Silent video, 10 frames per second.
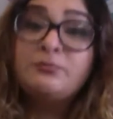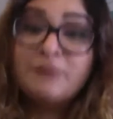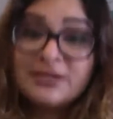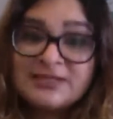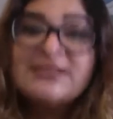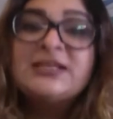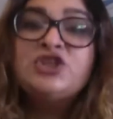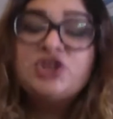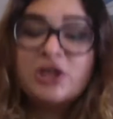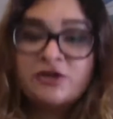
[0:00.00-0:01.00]
business
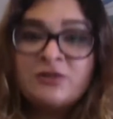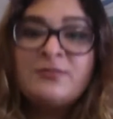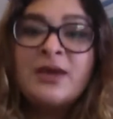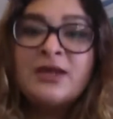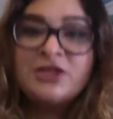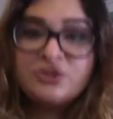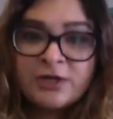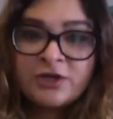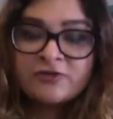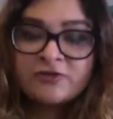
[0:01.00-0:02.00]
in general,
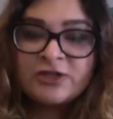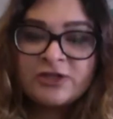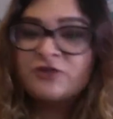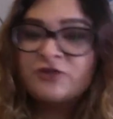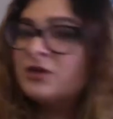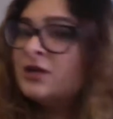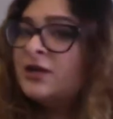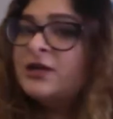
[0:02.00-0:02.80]
management in general,